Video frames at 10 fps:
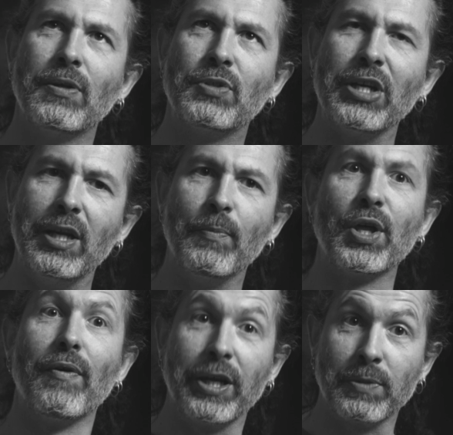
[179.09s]
dealing with
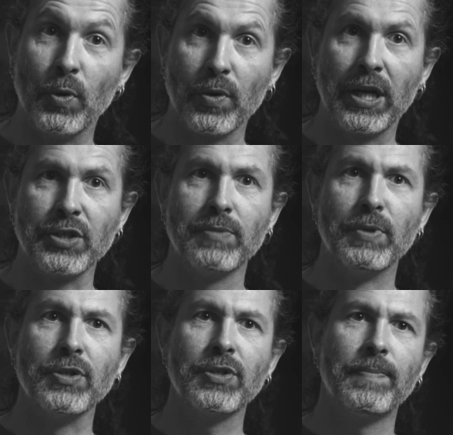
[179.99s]
our export
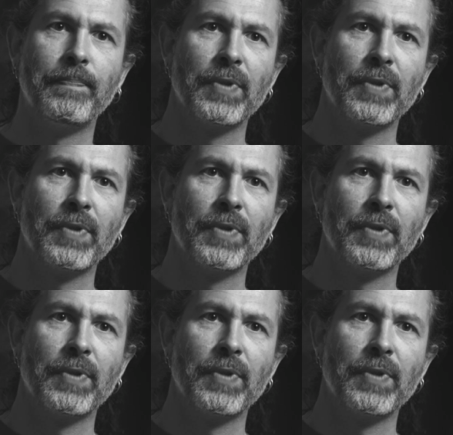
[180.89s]
customers,